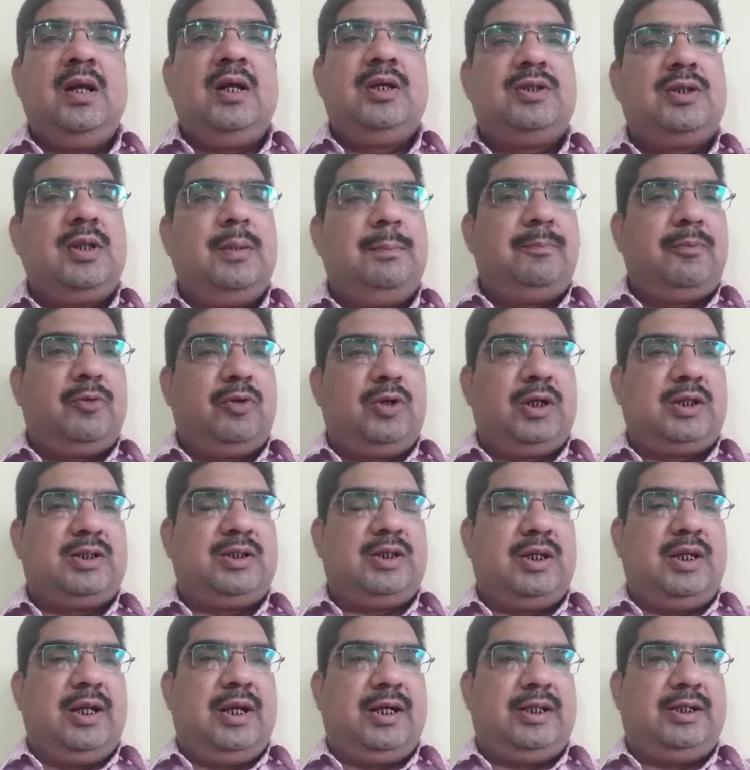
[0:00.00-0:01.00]
Some
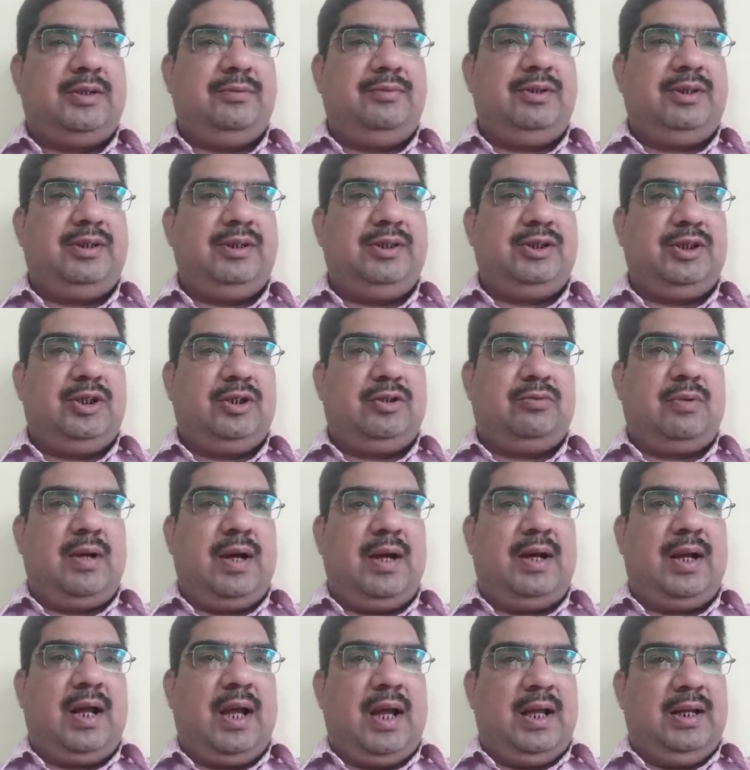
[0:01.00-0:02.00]
production activities
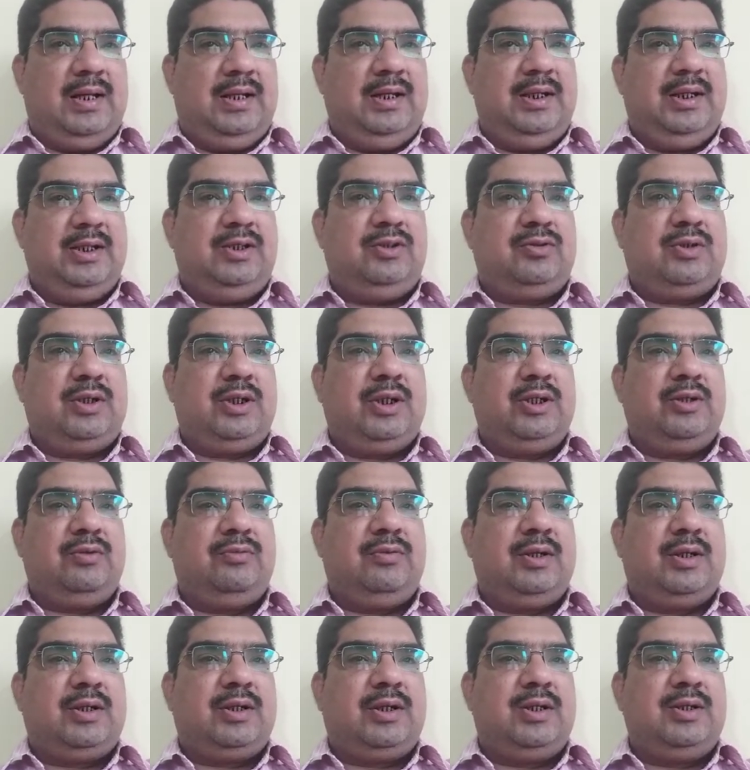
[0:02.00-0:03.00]
require highly educated
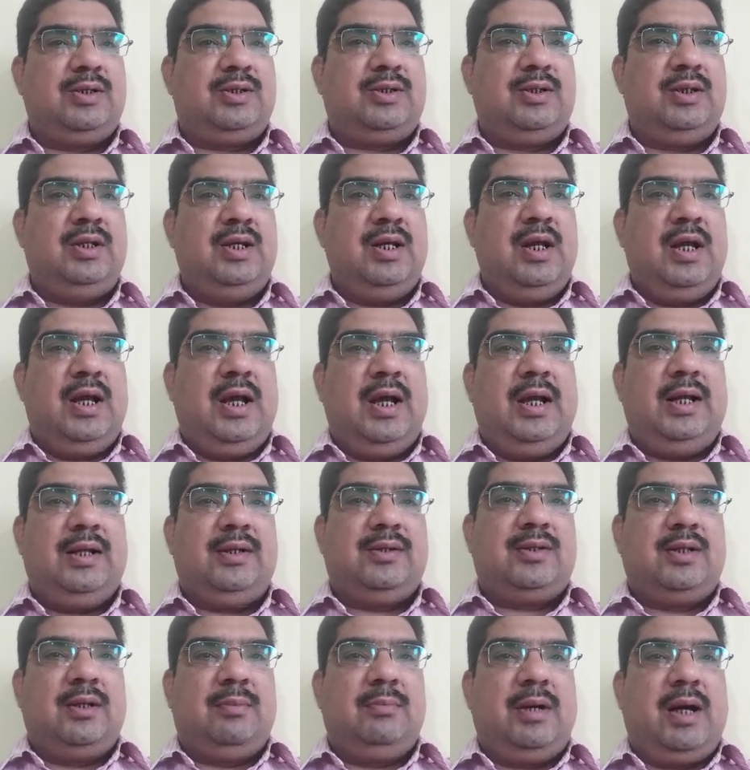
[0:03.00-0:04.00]
workers,
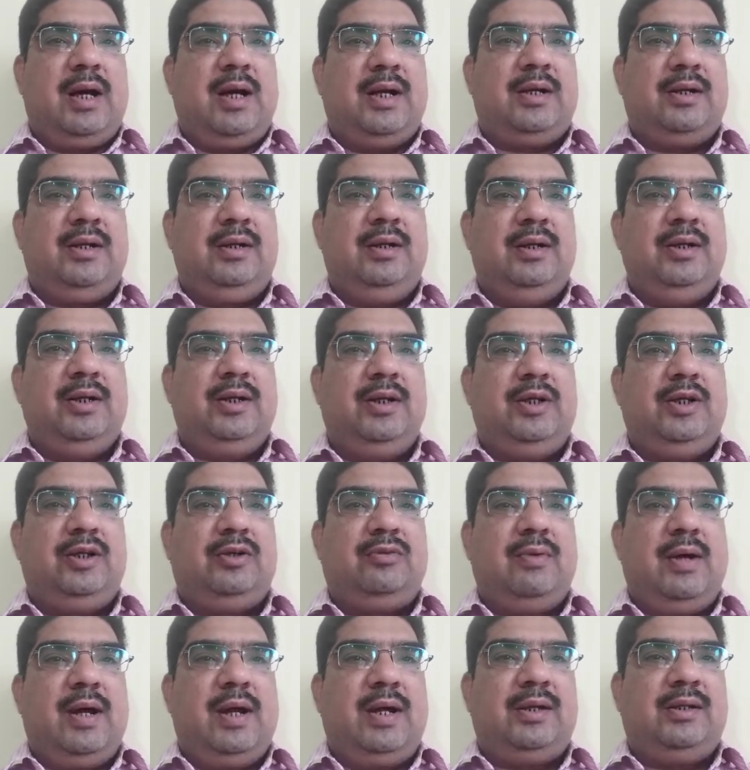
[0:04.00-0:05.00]
and some are
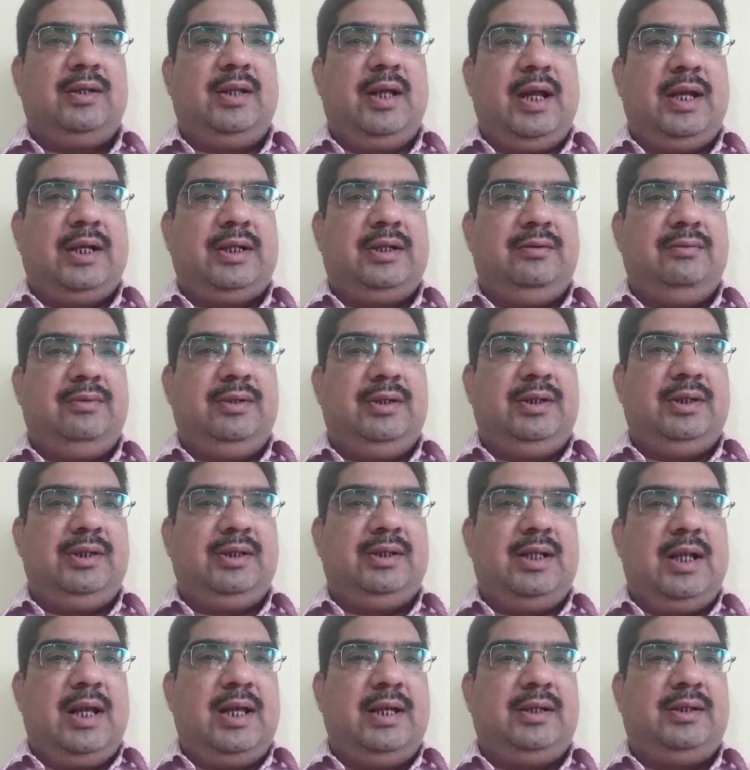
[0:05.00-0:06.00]
required the
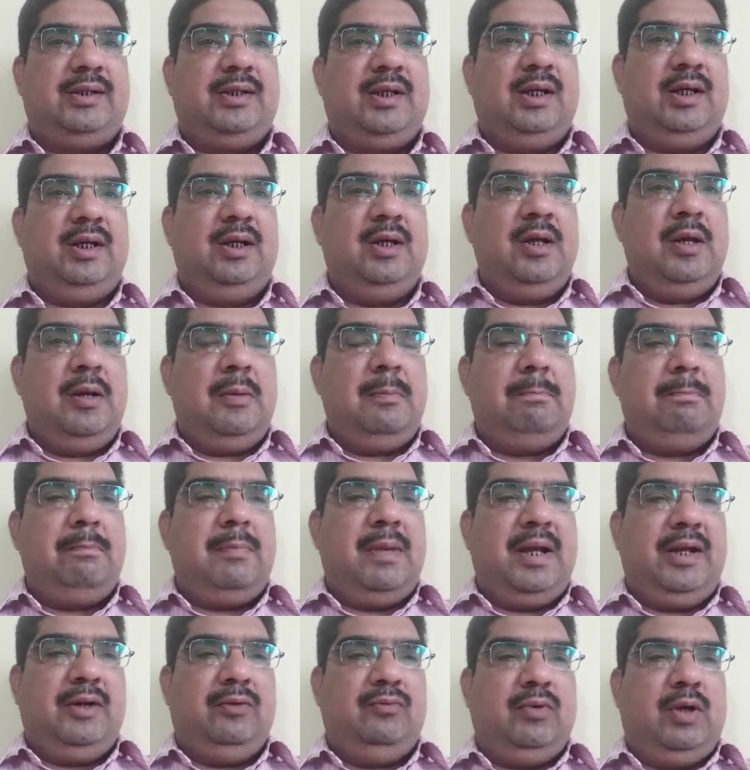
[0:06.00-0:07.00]
activities like the
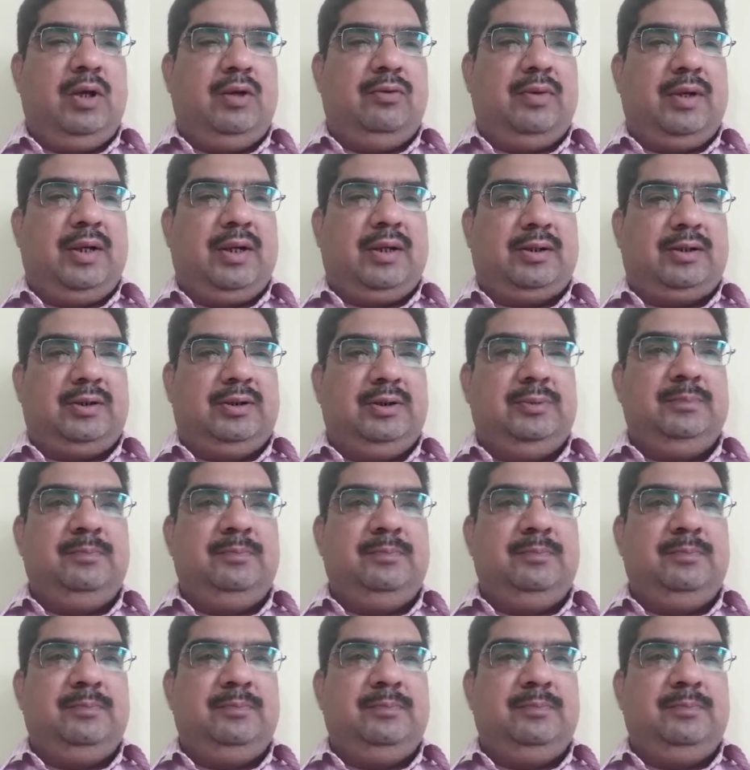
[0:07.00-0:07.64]
manual work.